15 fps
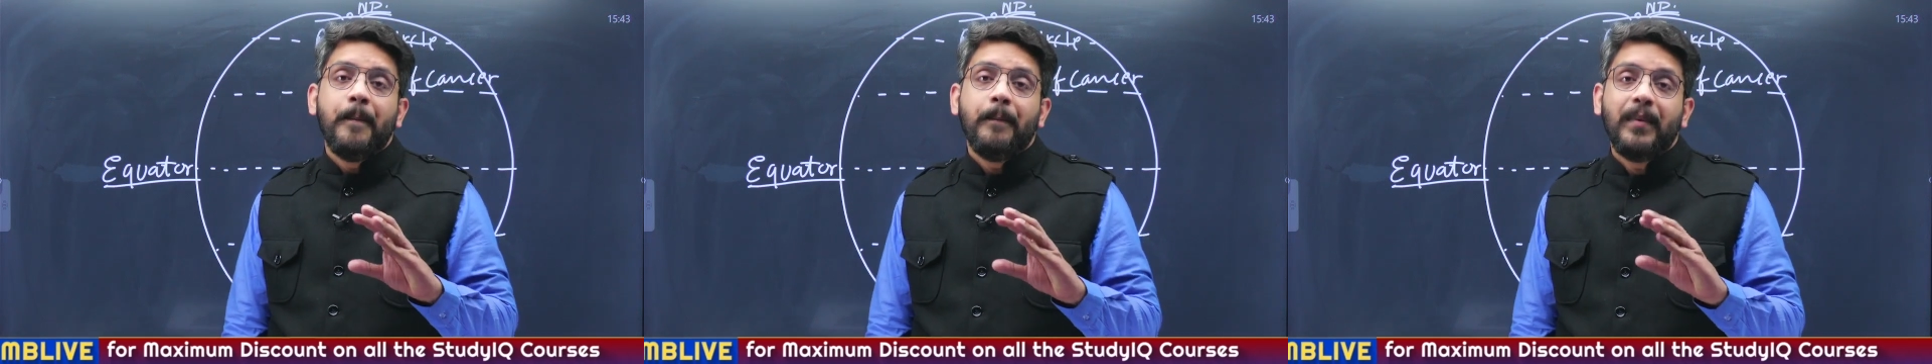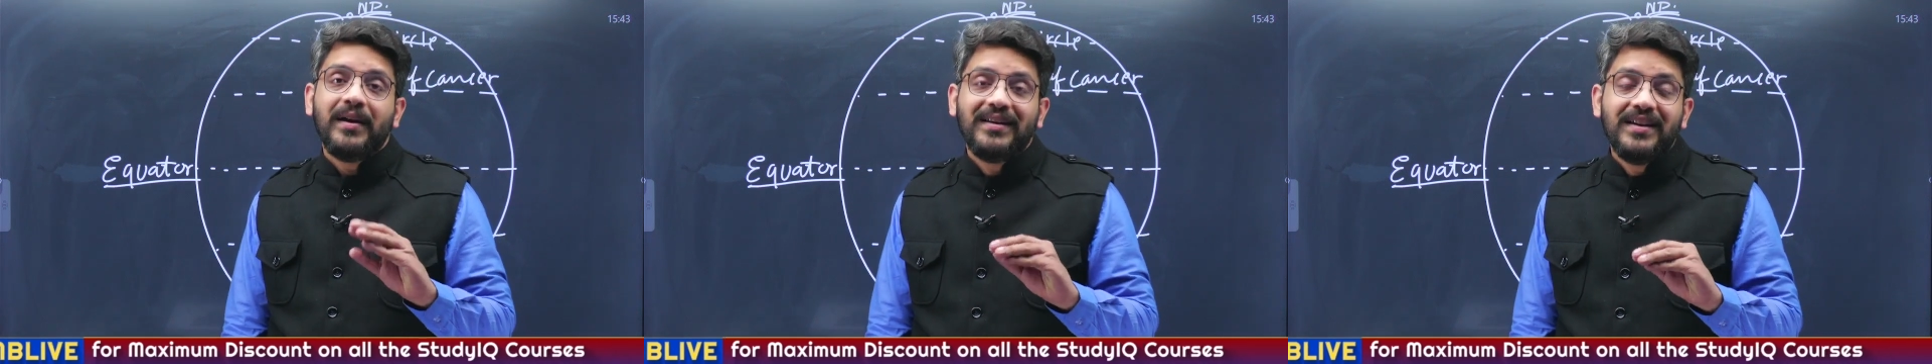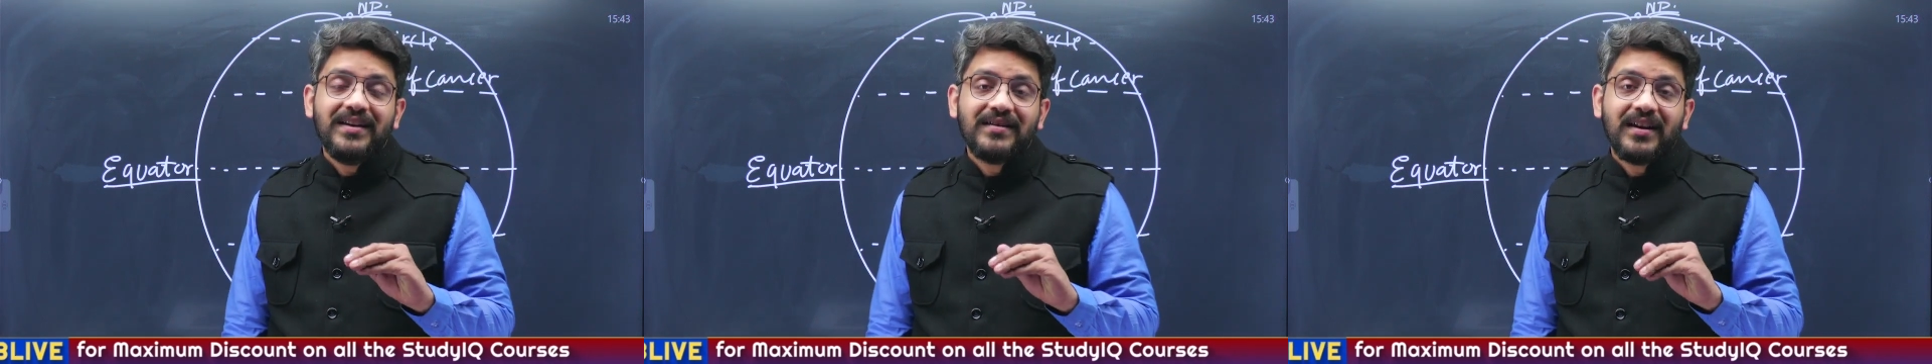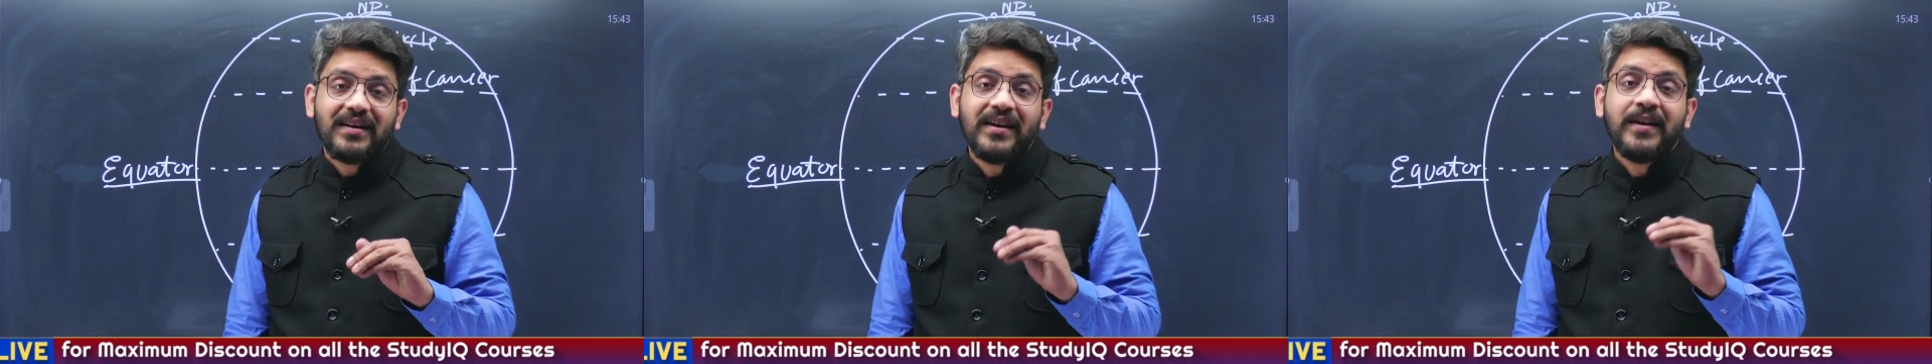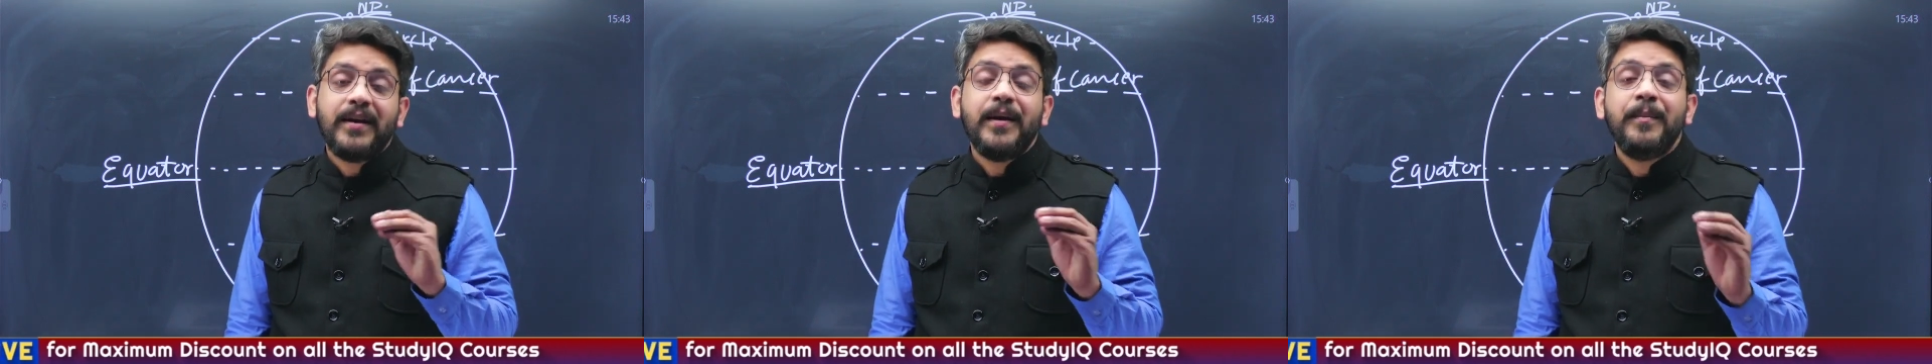These are
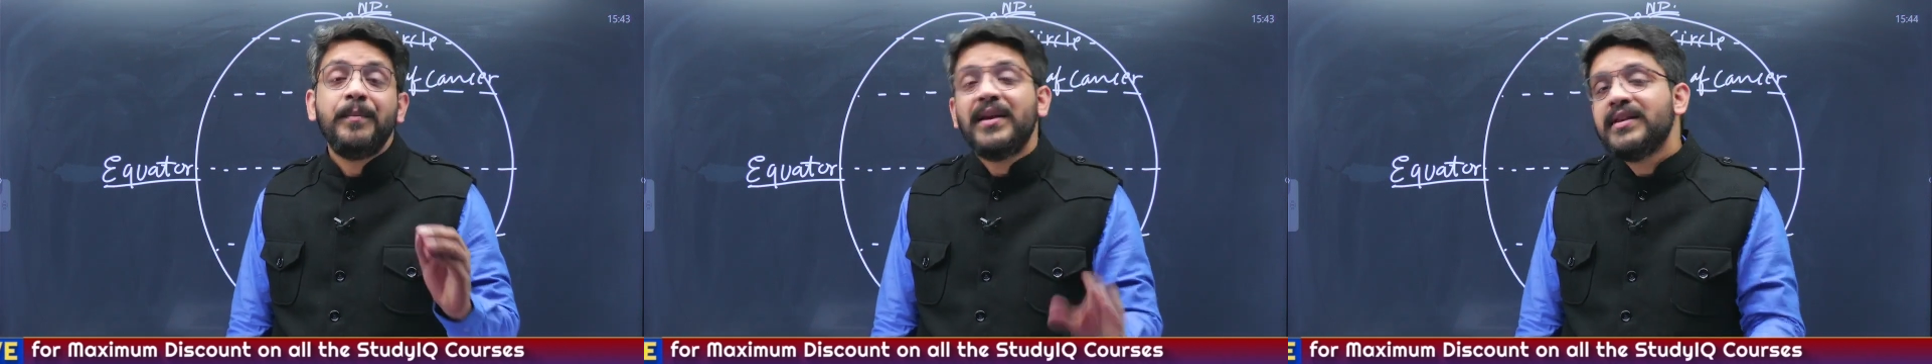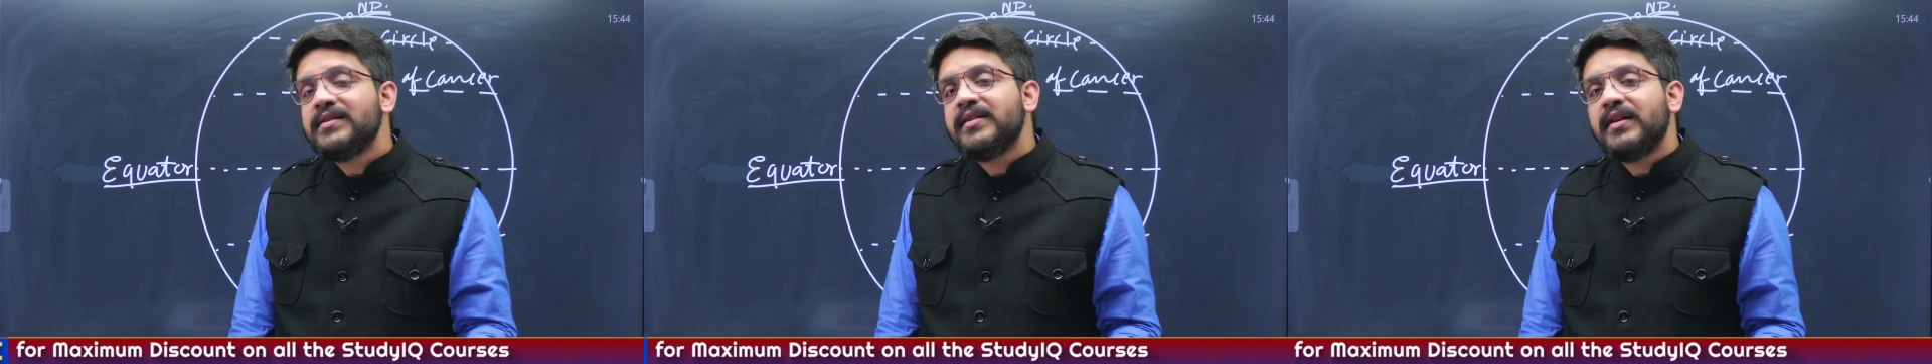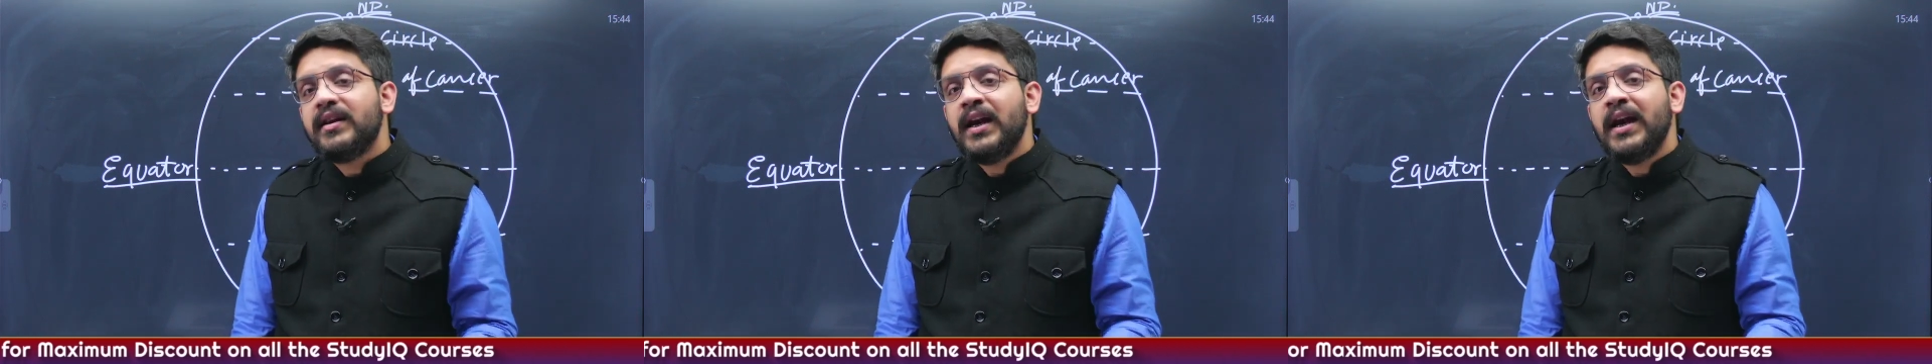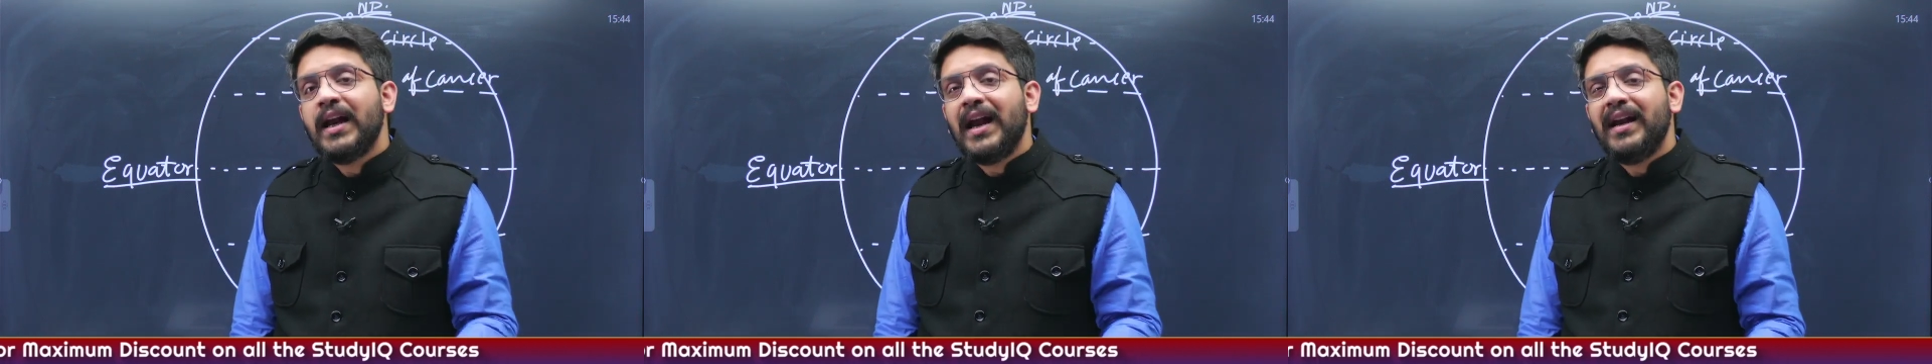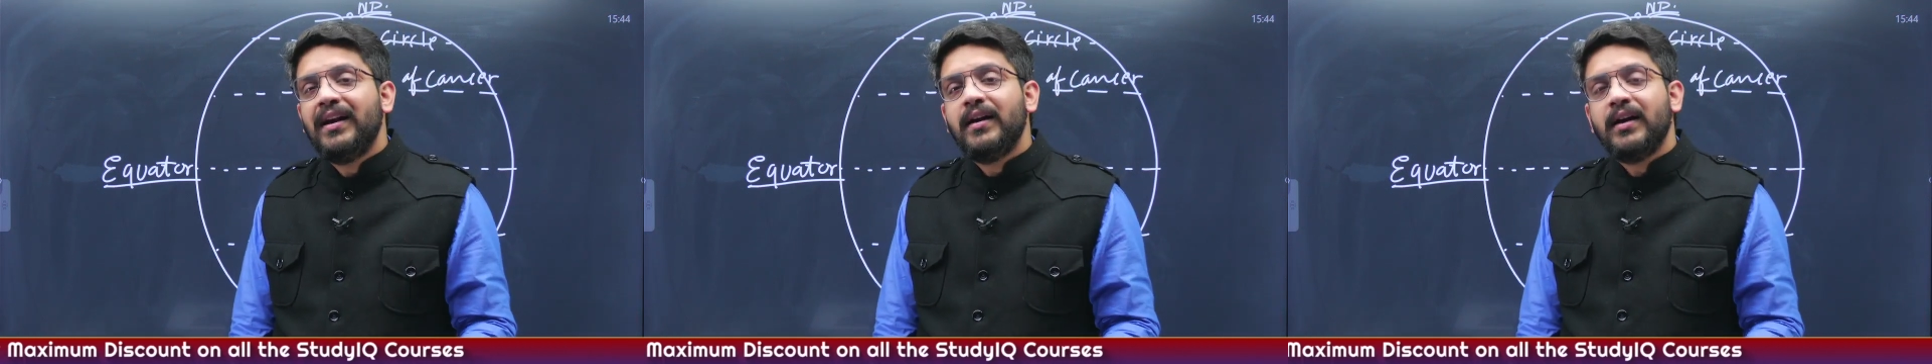the imaginary
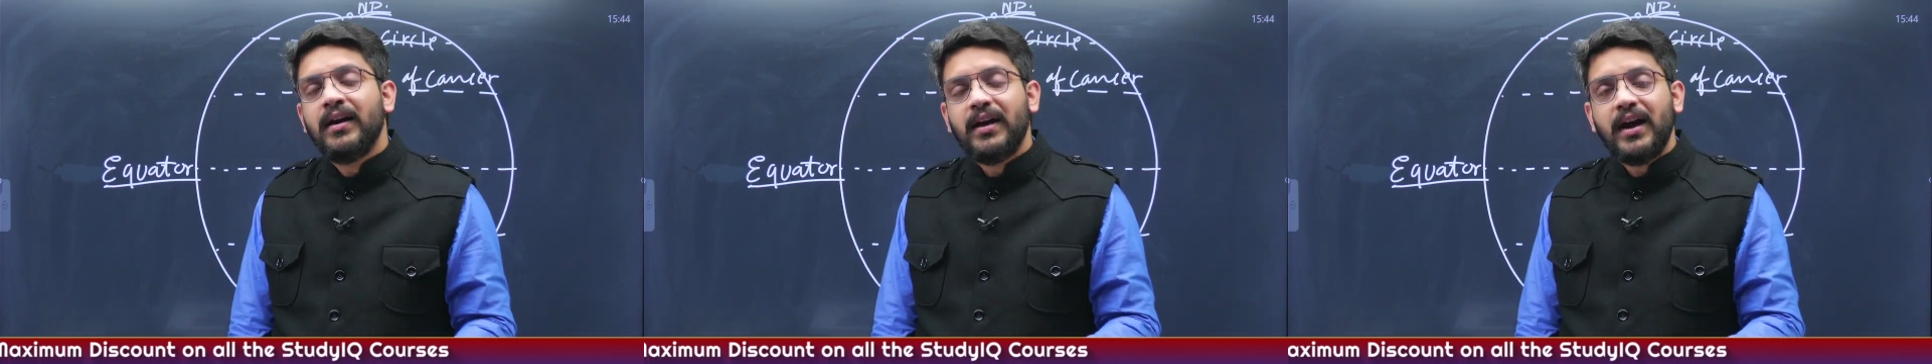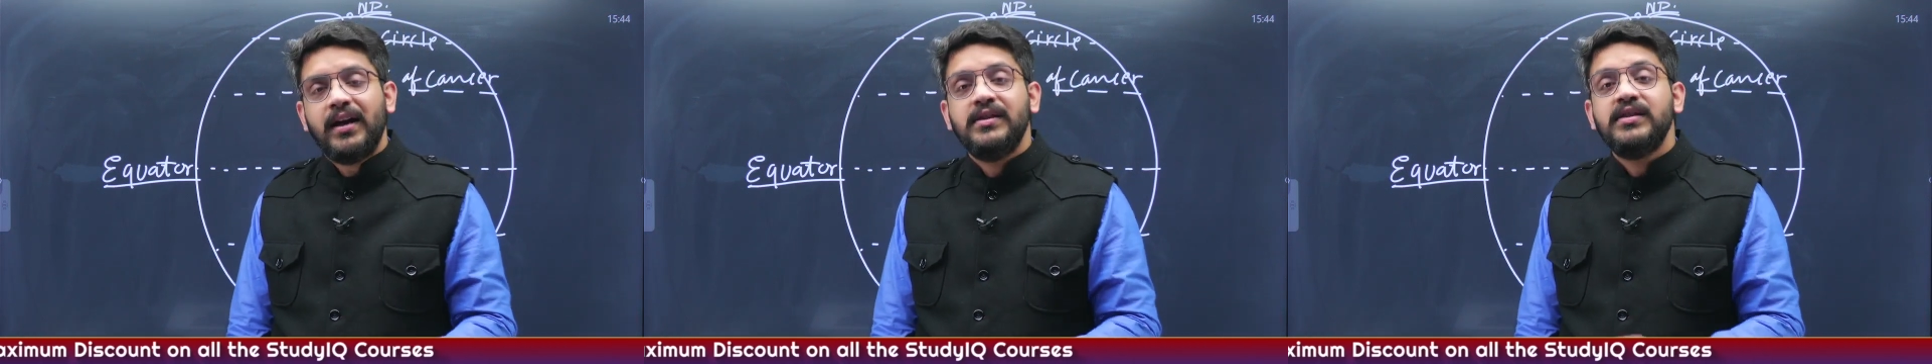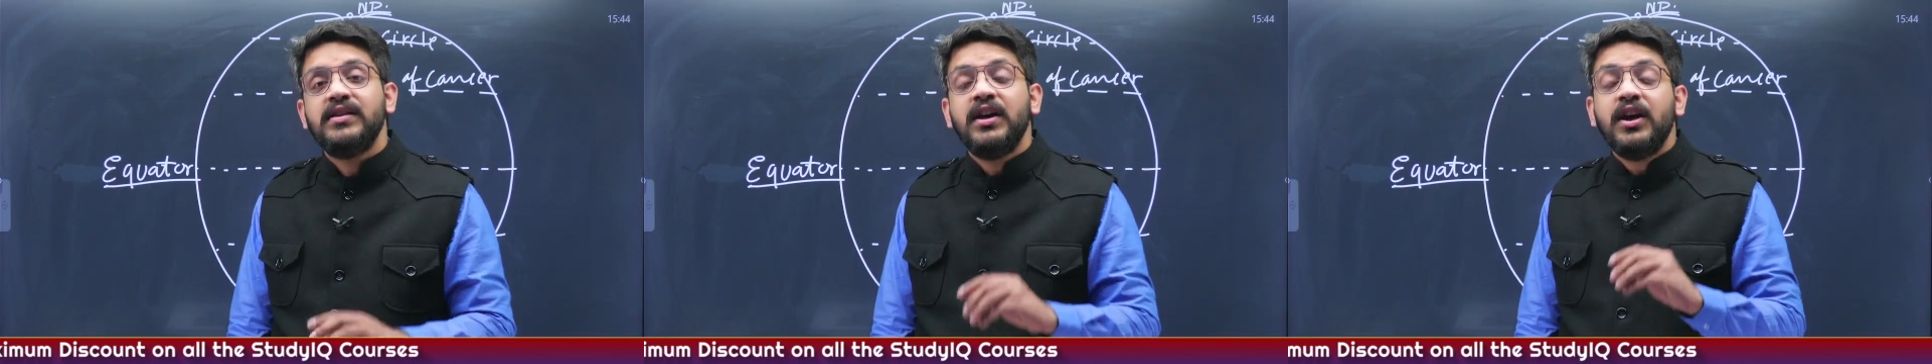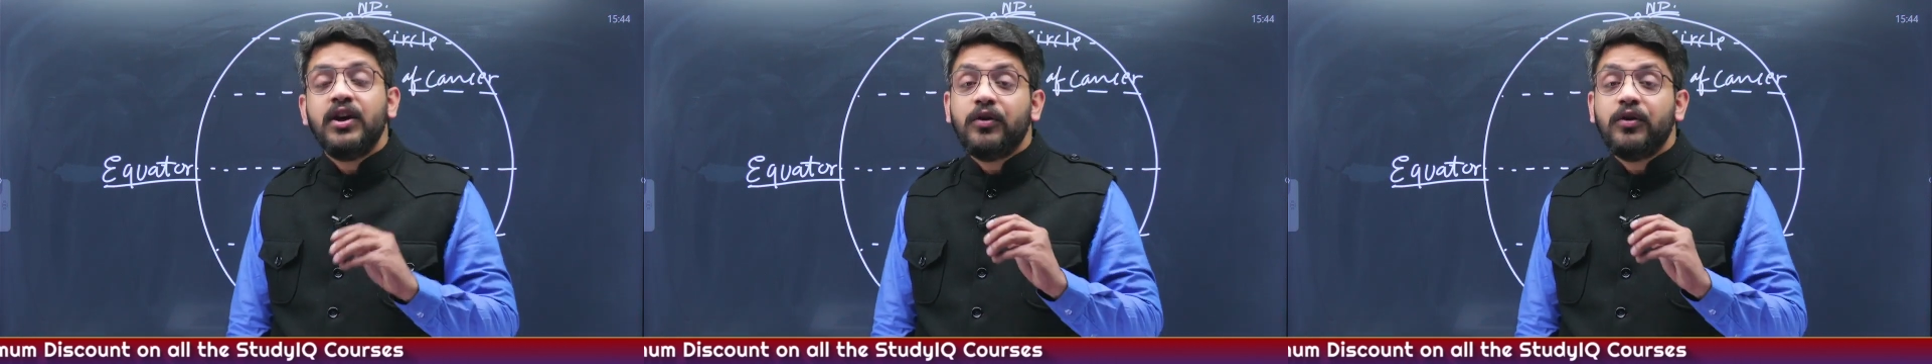lines